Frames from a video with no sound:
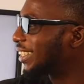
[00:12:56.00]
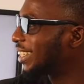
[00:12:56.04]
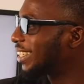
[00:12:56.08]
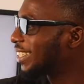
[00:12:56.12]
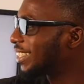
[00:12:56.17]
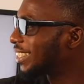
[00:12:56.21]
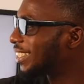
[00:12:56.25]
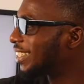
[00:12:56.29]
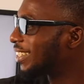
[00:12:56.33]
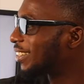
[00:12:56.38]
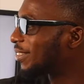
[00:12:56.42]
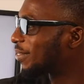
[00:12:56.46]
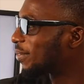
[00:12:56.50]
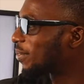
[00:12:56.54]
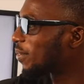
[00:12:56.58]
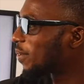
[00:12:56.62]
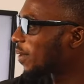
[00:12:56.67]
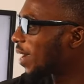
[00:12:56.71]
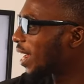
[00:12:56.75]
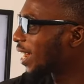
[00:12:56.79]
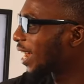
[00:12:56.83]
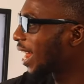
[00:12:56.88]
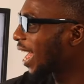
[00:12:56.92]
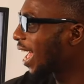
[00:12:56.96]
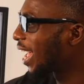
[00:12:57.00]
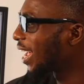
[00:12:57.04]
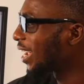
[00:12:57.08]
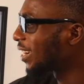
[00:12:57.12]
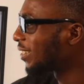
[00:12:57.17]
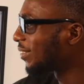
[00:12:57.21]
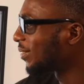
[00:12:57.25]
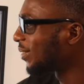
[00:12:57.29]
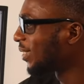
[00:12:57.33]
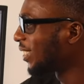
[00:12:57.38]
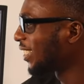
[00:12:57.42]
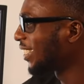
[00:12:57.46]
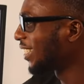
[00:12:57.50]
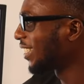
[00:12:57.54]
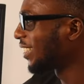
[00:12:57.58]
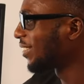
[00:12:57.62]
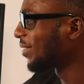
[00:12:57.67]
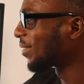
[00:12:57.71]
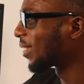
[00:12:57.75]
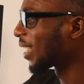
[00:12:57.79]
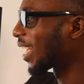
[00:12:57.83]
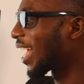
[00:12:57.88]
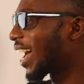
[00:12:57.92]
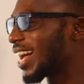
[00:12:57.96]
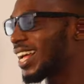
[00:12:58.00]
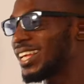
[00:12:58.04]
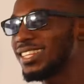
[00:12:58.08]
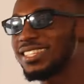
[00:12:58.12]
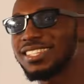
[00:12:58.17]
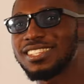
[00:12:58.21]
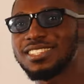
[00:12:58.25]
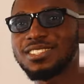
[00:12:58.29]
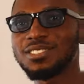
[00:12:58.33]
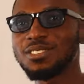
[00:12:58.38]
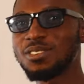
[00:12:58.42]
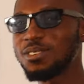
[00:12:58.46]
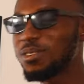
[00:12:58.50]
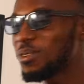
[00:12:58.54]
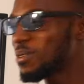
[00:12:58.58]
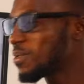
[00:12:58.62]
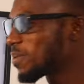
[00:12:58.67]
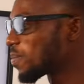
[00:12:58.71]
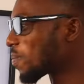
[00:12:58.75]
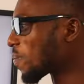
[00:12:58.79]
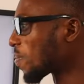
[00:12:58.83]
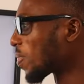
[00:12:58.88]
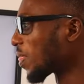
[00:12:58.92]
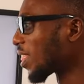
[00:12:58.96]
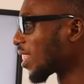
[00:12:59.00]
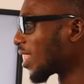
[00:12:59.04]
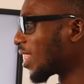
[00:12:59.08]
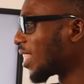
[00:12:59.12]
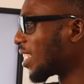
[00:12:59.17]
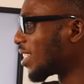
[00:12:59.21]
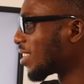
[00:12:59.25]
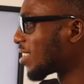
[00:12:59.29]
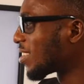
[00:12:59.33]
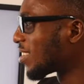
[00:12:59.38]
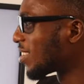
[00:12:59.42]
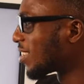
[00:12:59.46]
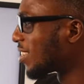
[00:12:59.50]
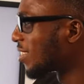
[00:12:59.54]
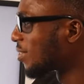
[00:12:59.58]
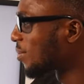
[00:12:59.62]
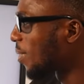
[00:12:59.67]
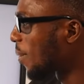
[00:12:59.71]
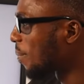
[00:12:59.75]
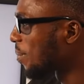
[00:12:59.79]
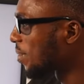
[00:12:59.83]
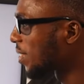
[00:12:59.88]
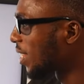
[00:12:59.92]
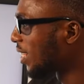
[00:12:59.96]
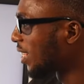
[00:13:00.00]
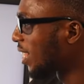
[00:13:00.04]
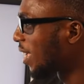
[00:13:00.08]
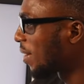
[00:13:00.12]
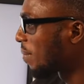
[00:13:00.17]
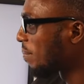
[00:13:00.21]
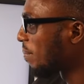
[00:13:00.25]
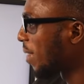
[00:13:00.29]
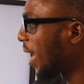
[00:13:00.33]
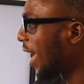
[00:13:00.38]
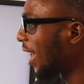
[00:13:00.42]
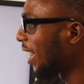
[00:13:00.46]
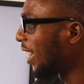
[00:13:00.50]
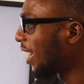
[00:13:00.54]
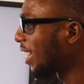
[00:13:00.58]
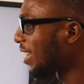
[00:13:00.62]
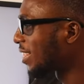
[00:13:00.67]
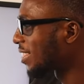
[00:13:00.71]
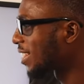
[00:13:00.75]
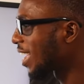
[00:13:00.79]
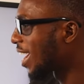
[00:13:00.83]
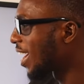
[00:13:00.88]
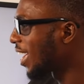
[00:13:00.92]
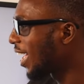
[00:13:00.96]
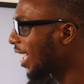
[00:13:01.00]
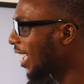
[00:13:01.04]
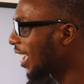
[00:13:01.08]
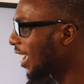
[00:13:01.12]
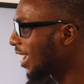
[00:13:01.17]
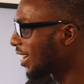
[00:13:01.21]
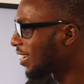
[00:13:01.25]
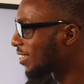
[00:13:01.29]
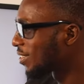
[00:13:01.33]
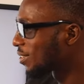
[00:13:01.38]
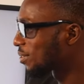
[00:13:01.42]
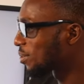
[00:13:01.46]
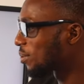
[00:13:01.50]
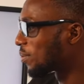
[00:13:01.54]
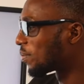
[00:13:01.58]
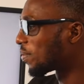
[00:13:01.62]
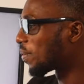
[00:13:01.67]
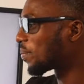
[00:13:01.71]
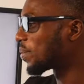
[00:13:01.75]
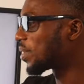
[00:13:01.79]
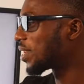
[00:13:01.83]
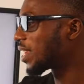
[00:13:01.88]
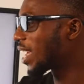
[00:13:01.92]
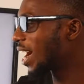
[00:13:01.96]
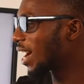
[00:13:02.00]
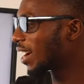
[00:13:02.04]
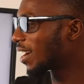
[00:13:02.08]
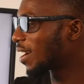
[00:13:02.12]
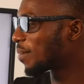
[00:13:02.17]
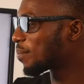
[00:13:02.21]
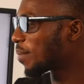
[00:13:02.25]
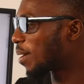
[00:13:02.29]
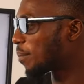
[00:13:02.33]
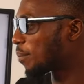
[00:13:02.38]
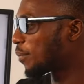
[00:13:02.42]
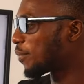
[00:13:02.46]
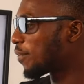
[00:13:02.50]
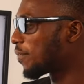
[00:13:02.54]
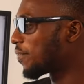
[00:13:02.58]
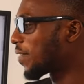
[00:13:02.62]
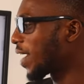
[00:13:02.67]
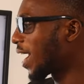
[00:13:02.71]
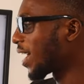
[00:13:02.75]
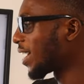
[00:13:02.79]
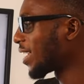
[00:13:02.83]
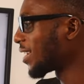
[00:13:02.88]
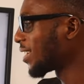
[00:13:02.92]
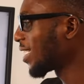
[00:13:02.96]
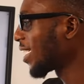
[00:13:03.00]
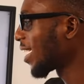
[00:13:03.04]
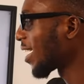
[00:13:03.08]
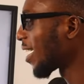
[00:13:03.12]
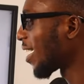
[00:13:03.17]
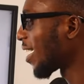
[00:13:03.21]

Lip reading: this is for an ideal gas. So this is represented by letter N. So from the diagram above, an ideal